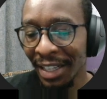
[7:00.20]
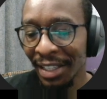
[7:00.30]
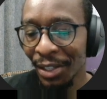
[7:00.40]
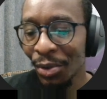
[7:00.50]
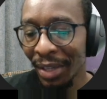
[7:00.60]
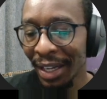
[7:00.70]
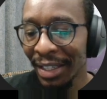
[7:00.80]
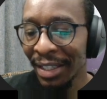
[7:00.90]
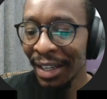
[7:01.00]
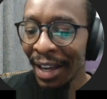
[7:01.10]
access to
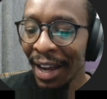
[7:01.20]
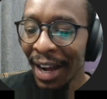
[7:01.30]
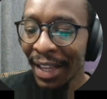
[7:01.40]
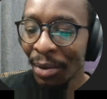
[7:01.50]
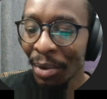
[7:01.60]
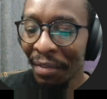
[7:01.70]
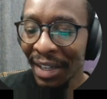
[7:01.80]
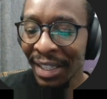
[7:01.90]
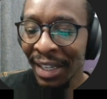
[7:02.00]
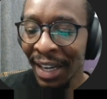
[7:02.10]
that. And then you have
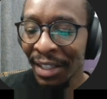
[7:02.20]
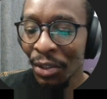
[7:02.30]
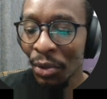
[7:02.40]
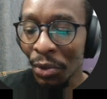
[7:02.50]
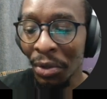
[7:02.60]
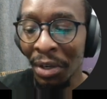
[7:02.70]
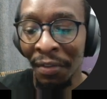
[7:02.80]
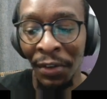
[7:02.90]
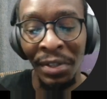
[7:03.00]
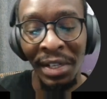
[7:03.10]
extended access to Sora
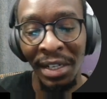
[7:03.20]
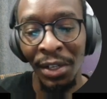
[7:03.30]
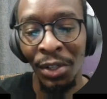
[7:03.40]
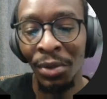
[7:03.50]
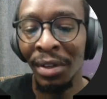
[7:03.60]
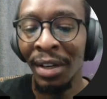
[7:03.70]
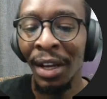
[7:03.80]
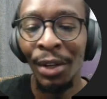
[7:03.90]
video generation.